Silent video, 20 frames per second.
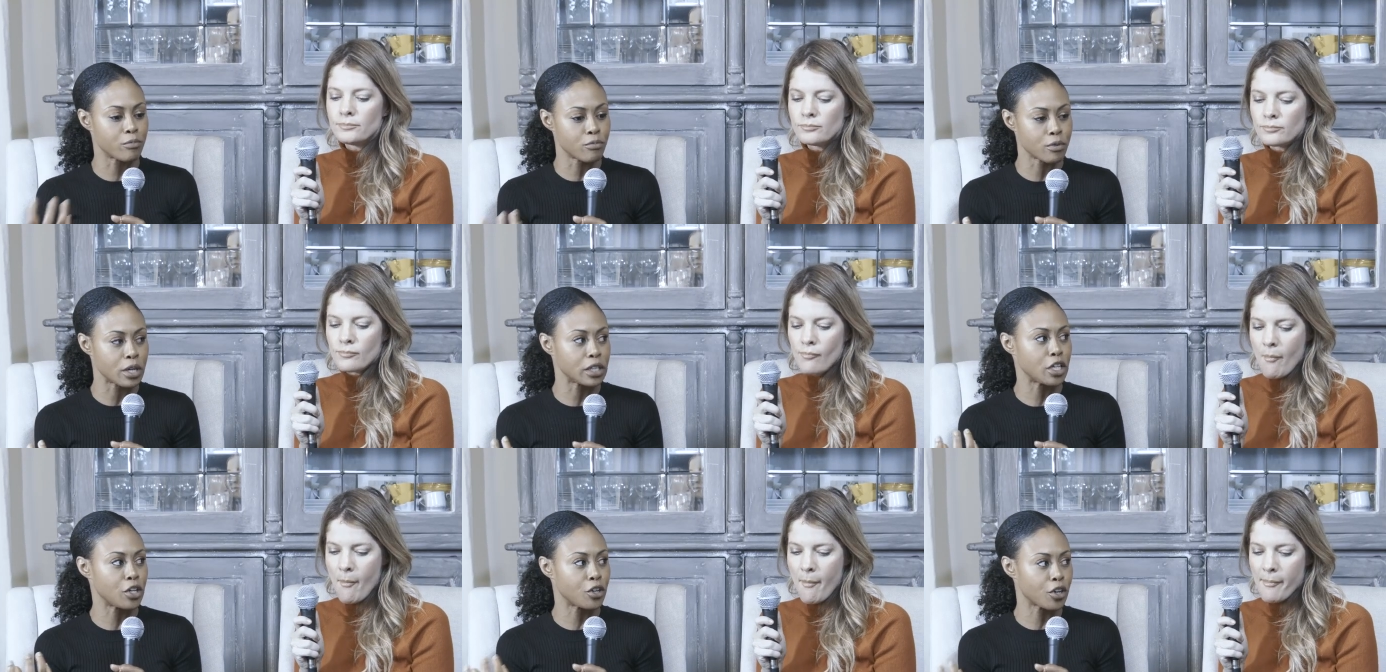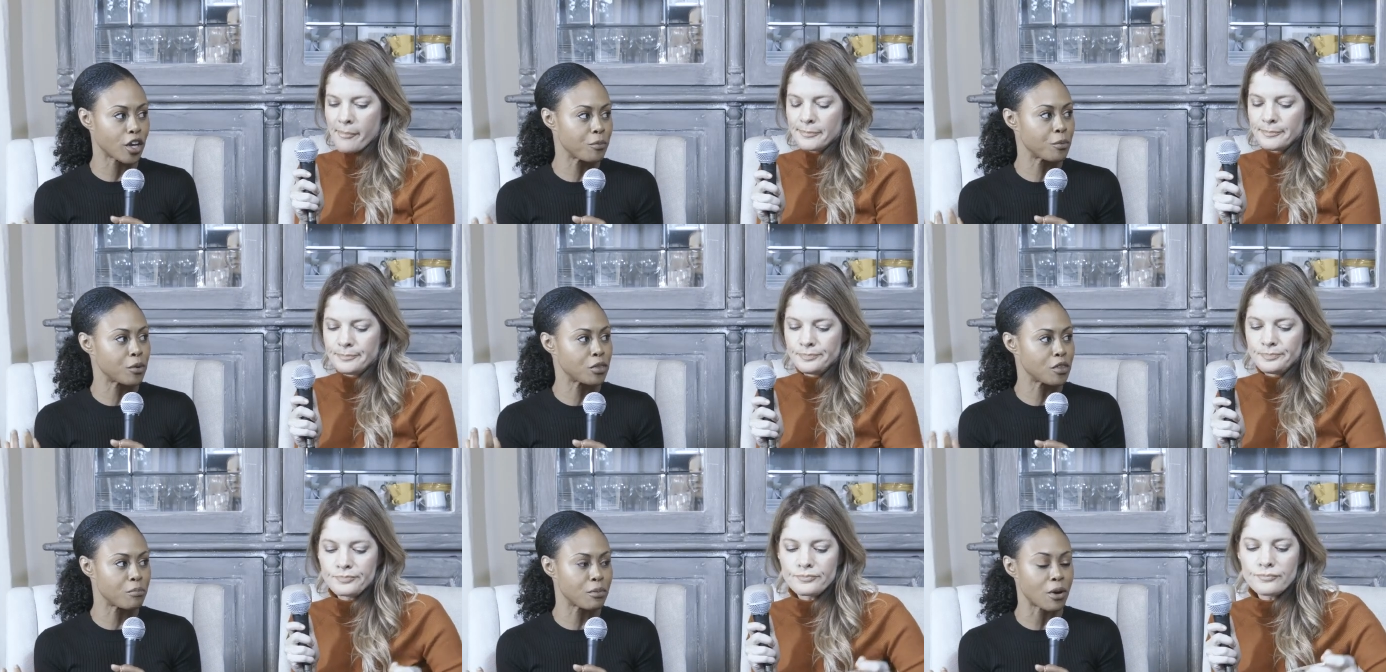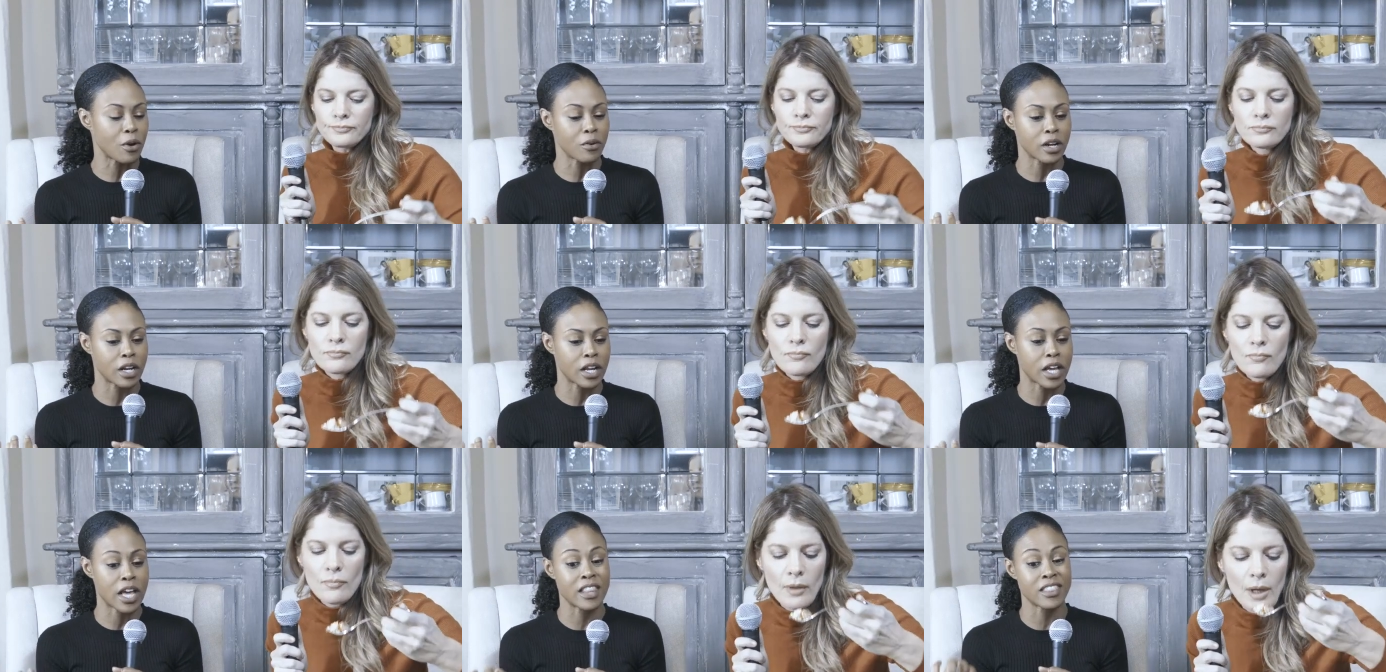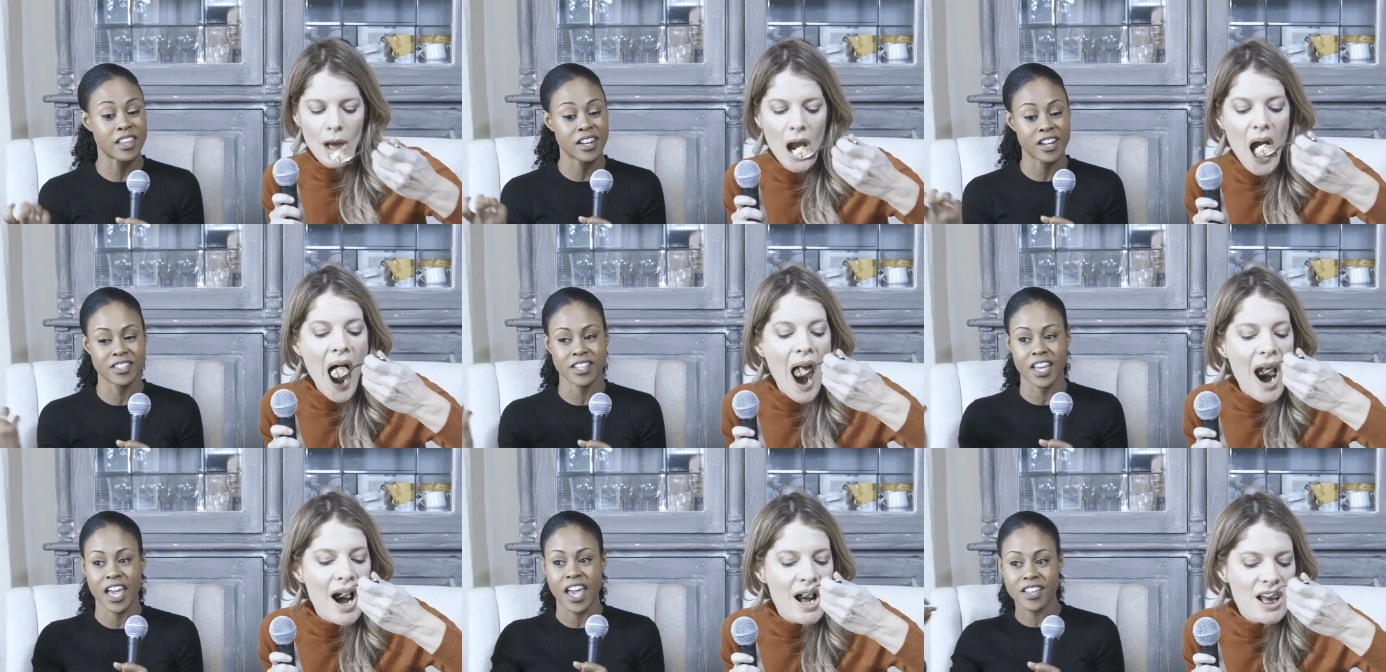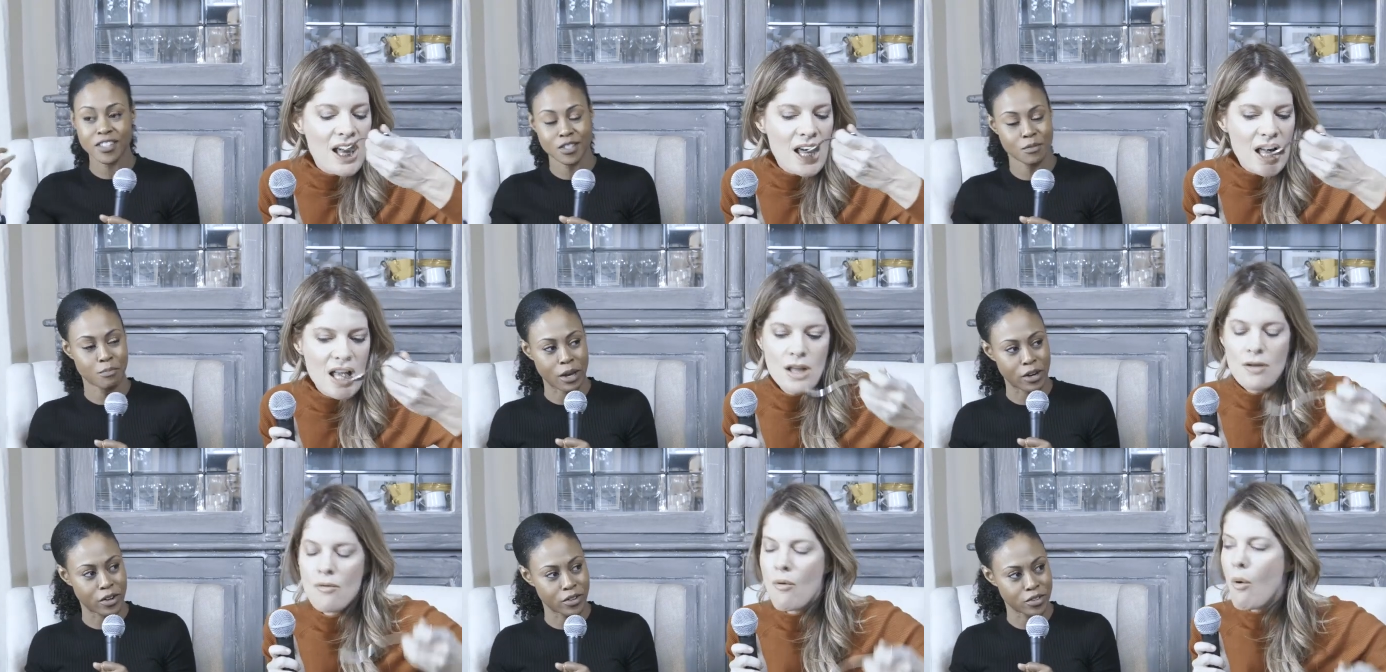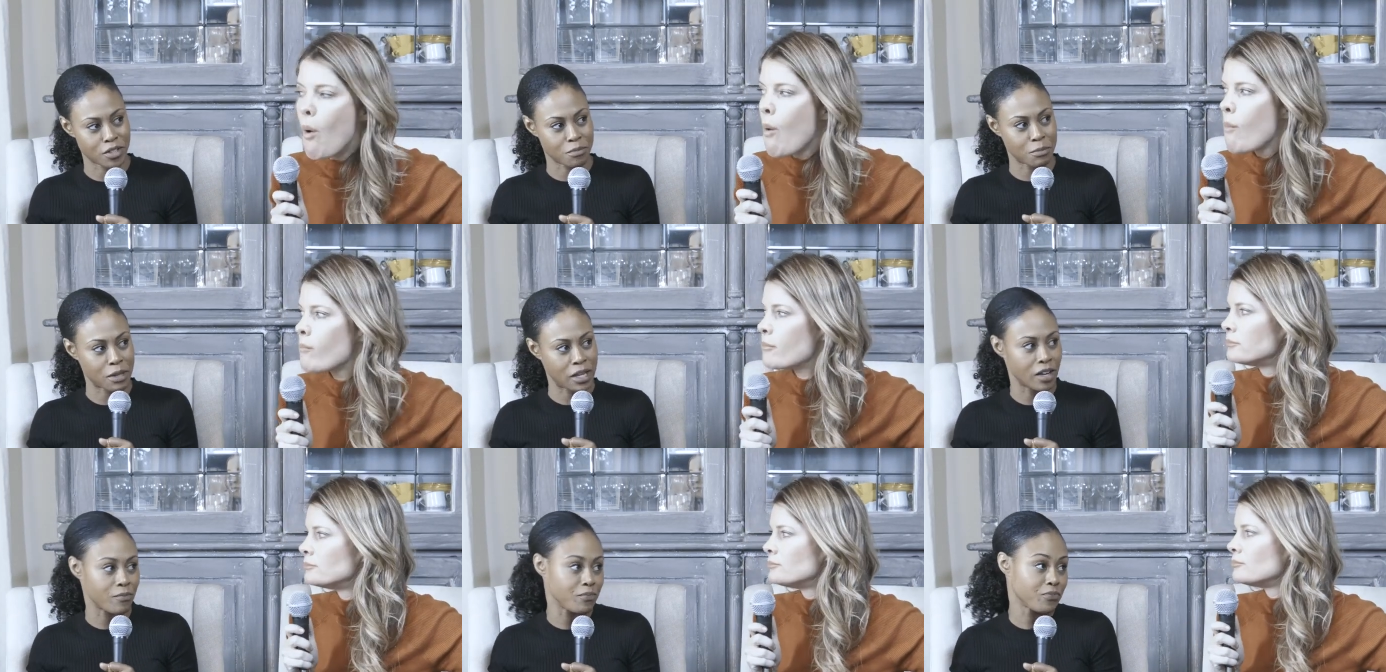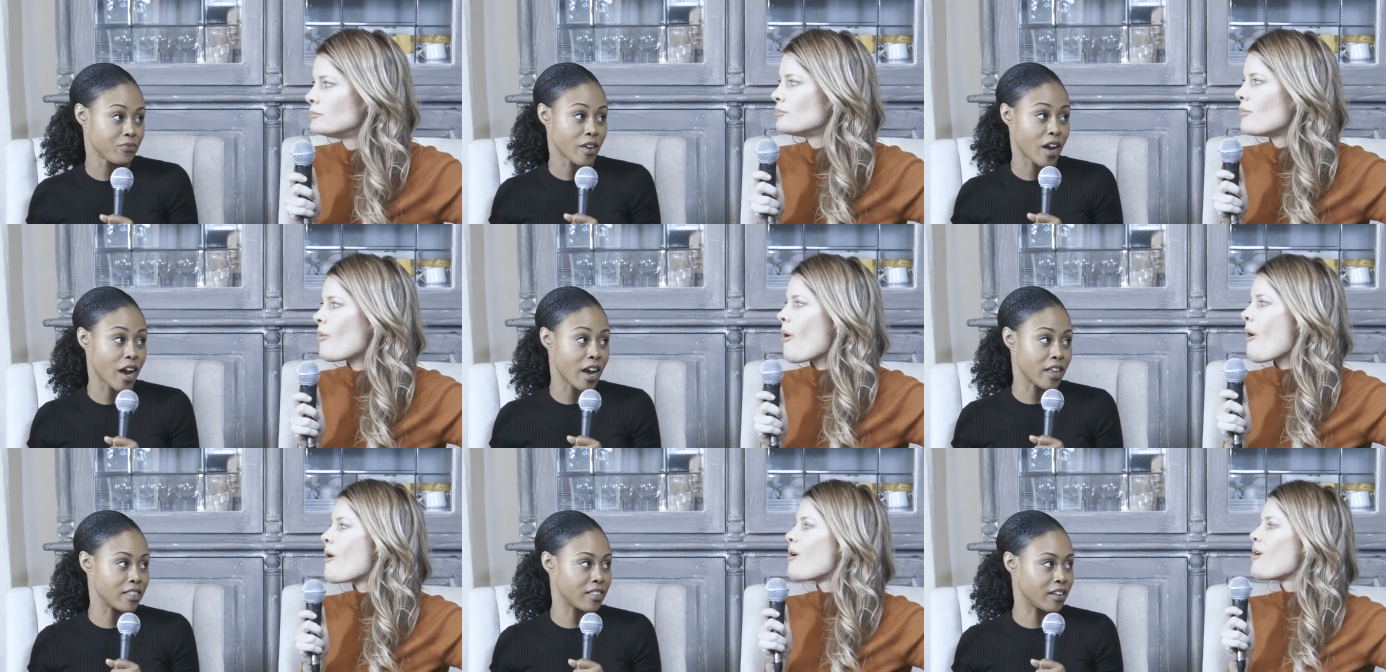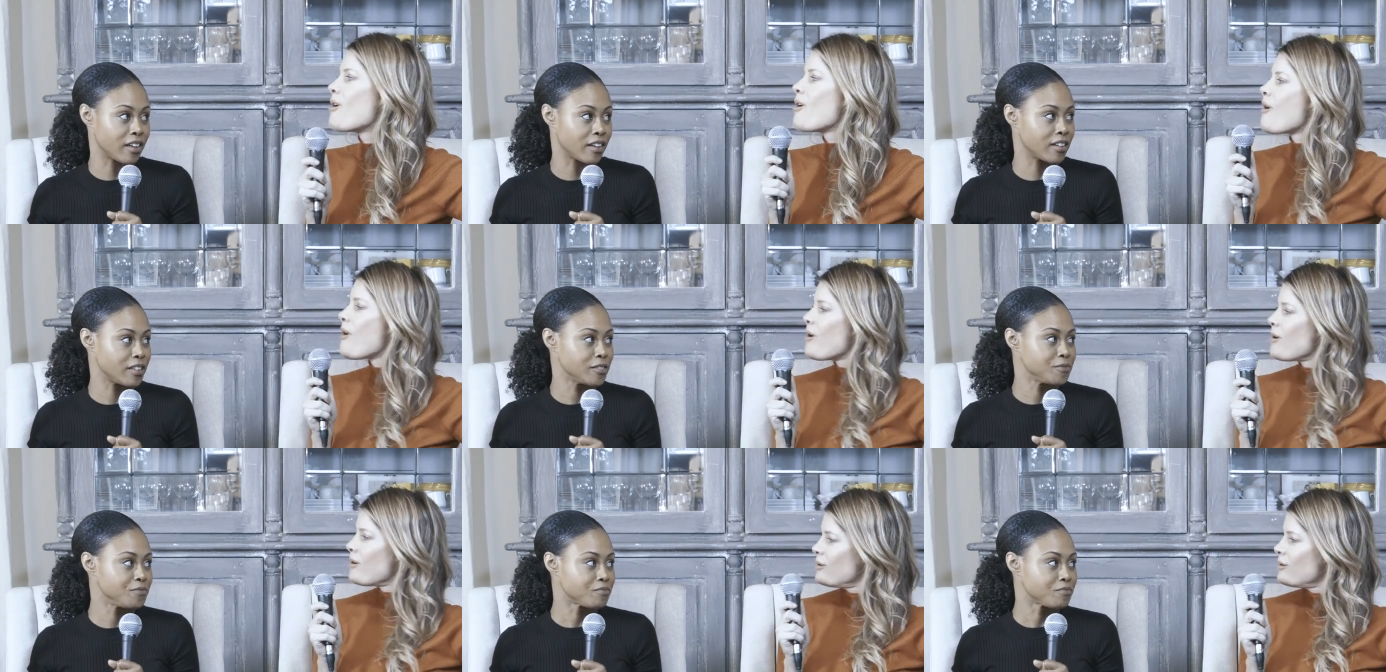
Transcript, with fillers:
Speaker 1: really good with the bone in it and then it tastes better to me i think oh.